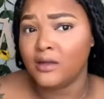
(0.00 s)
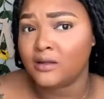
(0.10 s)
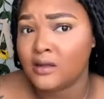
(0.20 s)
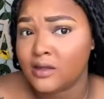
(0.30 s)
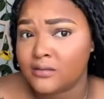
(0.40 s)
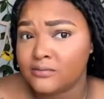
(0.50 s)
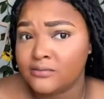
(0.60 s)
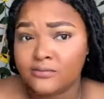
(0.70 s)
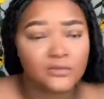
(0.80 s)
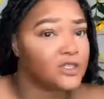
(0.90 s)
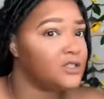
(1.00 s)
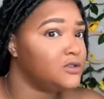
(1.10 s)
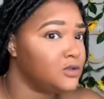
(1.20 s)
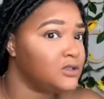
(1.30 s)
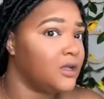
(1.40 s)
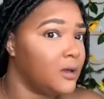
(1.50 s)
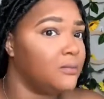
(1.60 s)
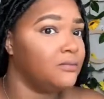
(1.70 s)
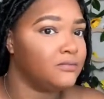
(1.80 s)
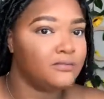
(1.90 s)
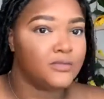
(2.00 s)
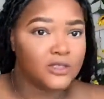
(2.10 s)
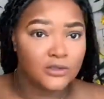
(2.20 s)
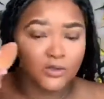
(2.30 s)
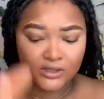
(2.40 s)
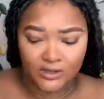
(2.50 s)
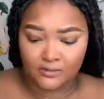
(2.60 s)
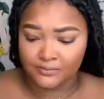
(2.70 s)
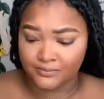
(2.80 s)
look, it's doing something. It's doing something.